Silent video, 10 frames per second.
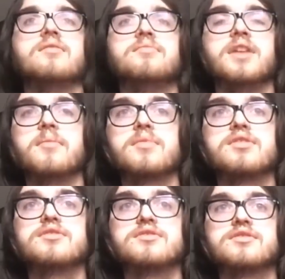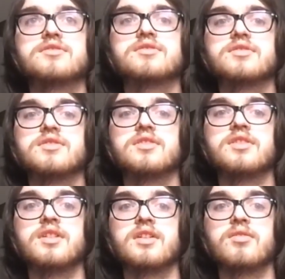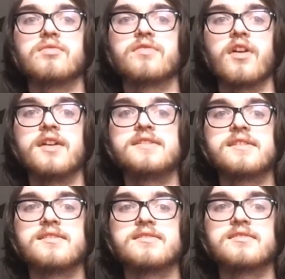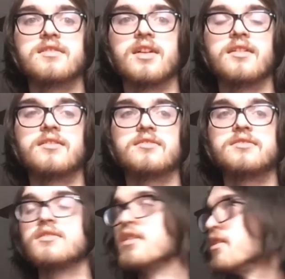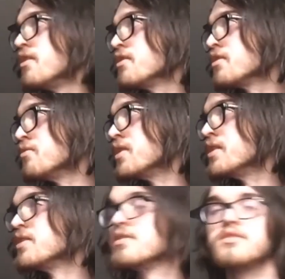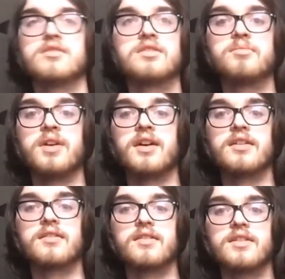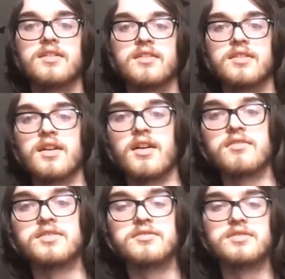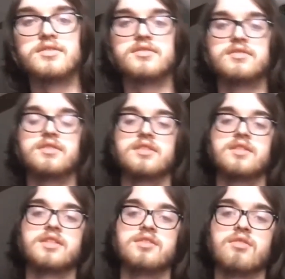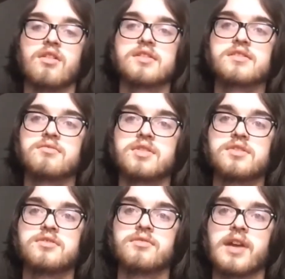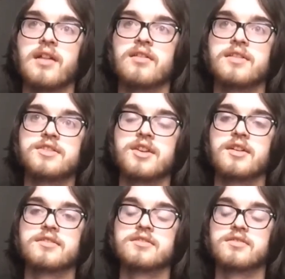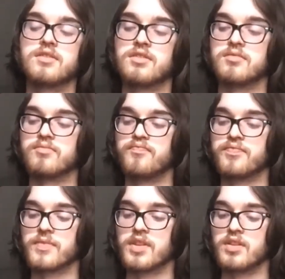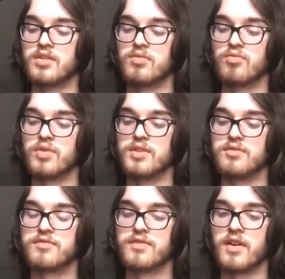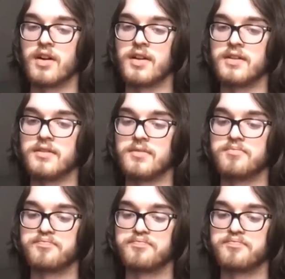numbers, phrases, letters. I'll look away, look back. I'll do it. You also want to do reality checks when you find,